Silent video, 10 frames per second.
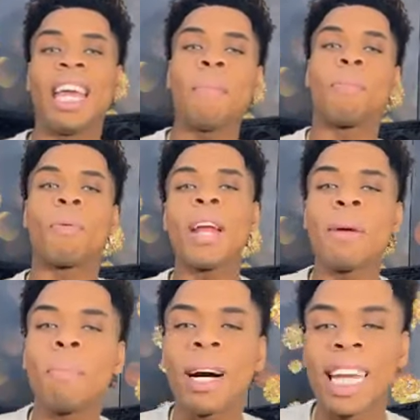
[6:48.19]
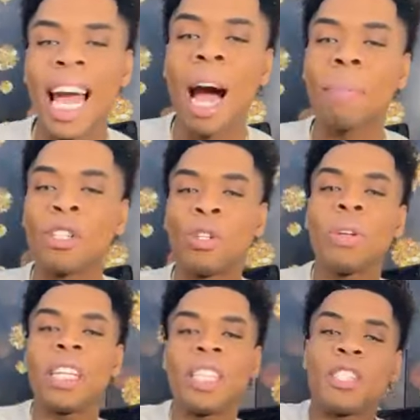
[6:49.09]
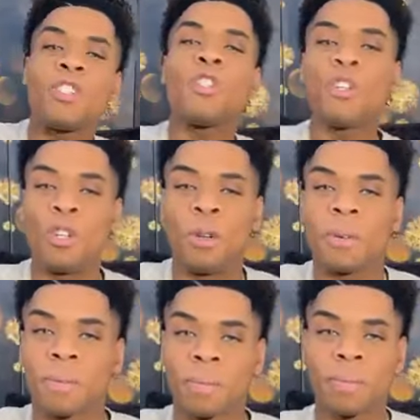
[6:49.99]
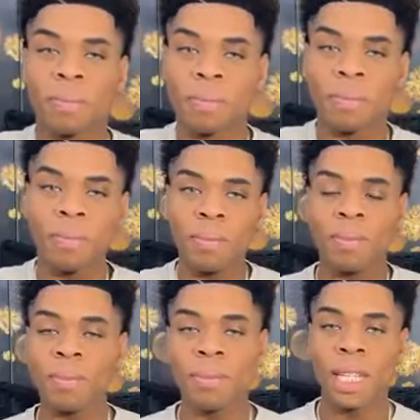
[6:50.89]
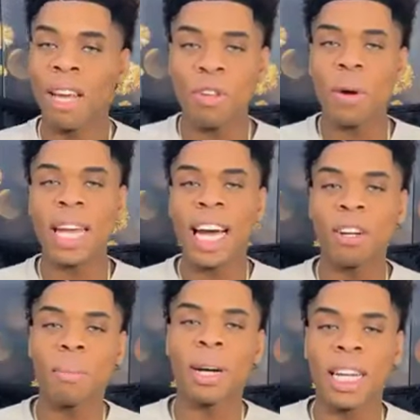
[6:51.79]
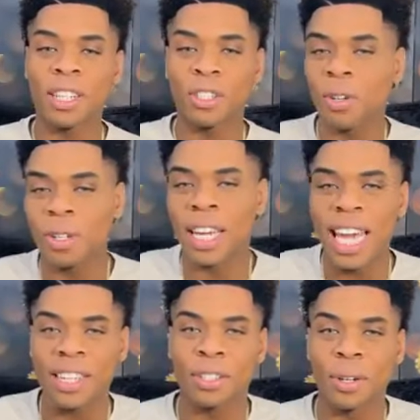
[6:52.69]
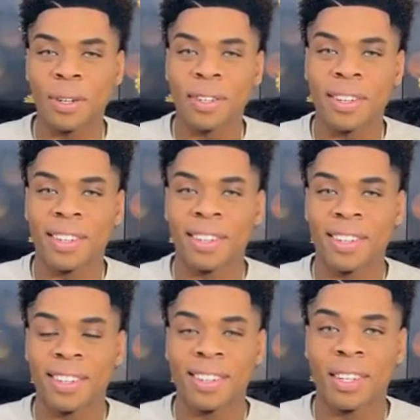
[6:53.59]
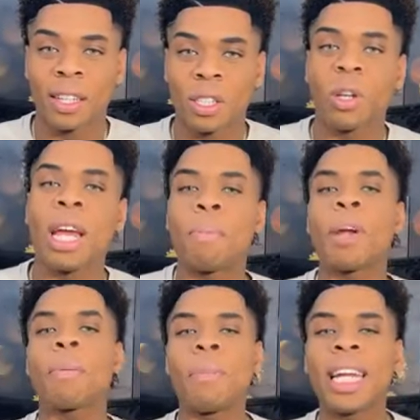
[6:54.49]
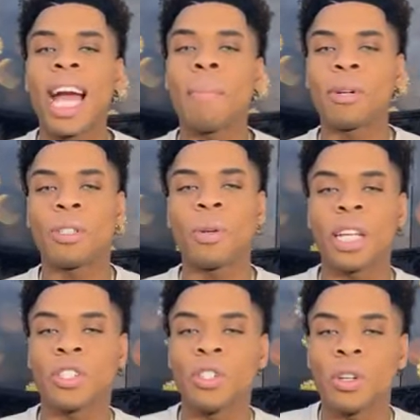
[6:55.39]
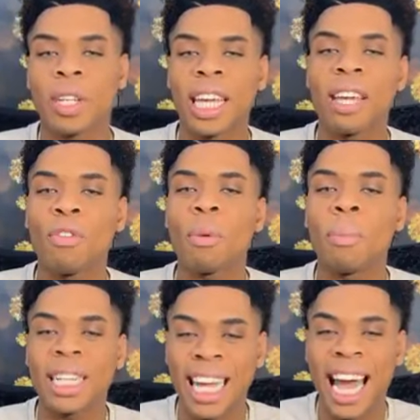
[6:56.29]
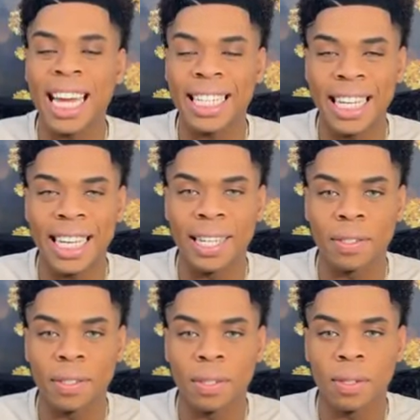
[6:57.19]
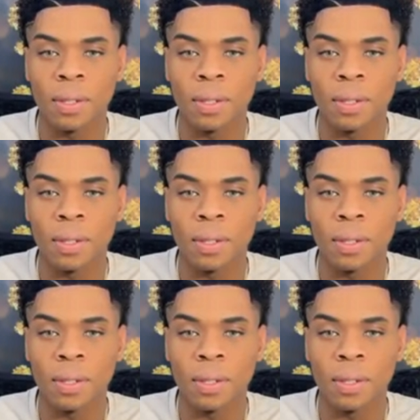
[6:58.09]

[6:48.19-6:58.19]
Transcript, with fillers: They bring money opportunities to you. If you ain't got no money to sow, you can't sow. So they bring money opportunities to you. They give you money ideas.